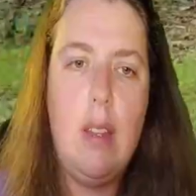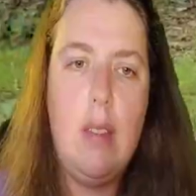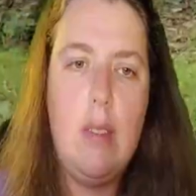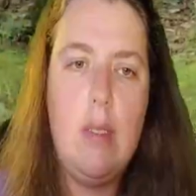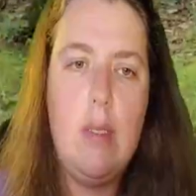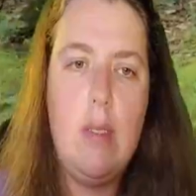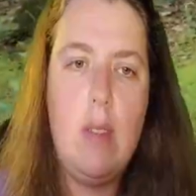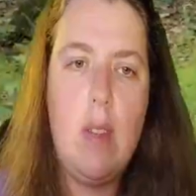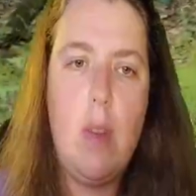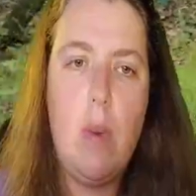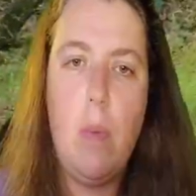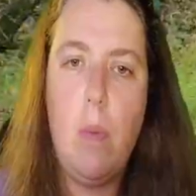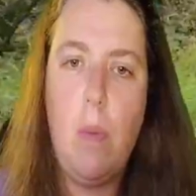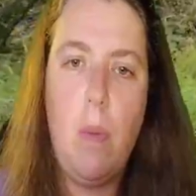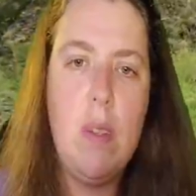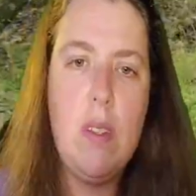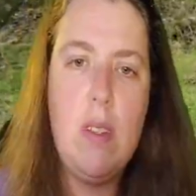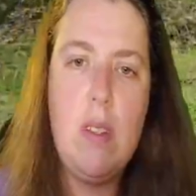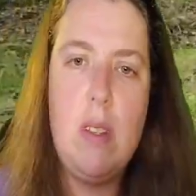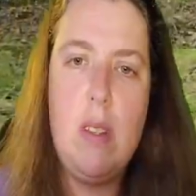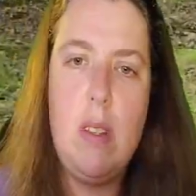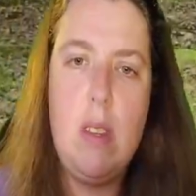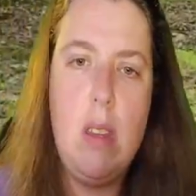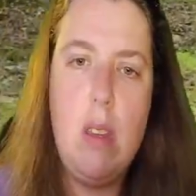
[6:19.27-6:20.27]
So it
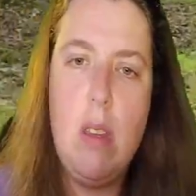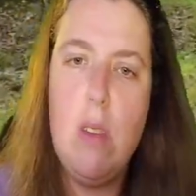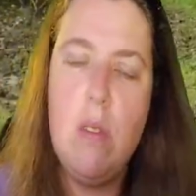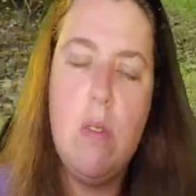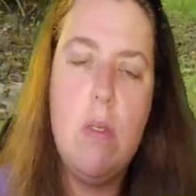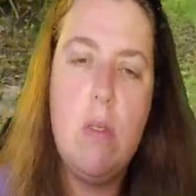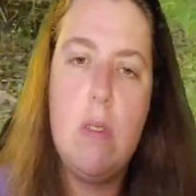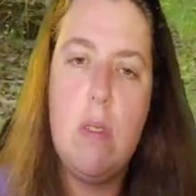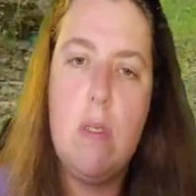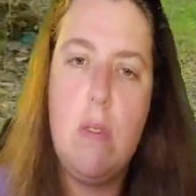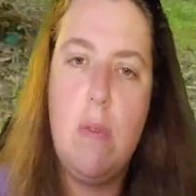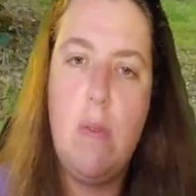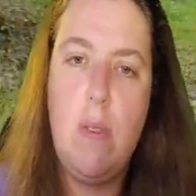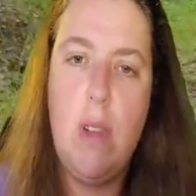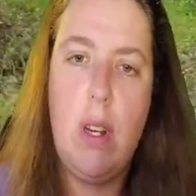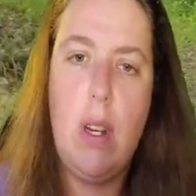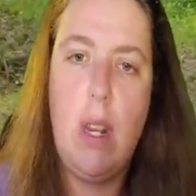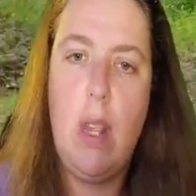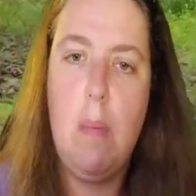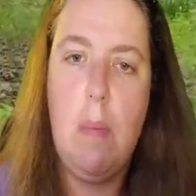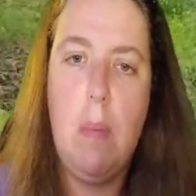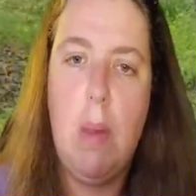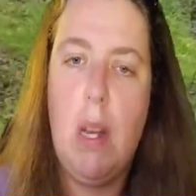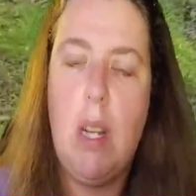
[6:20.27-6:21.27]
wasn't used
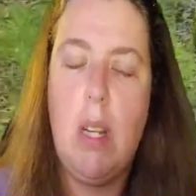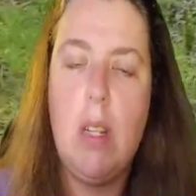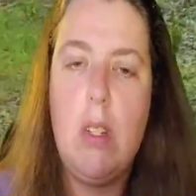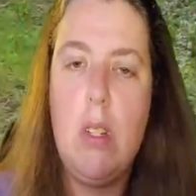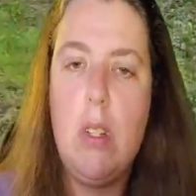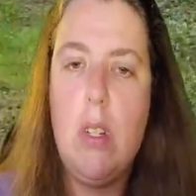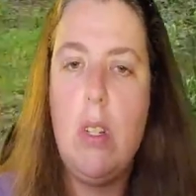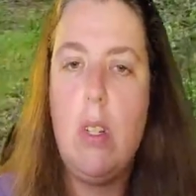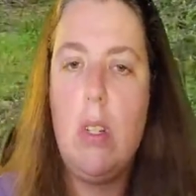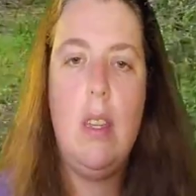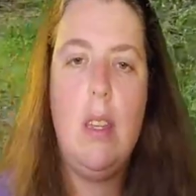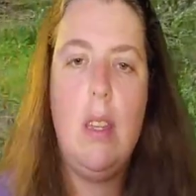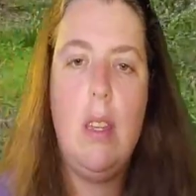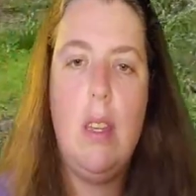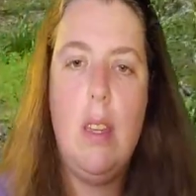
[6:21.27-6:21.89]
very much.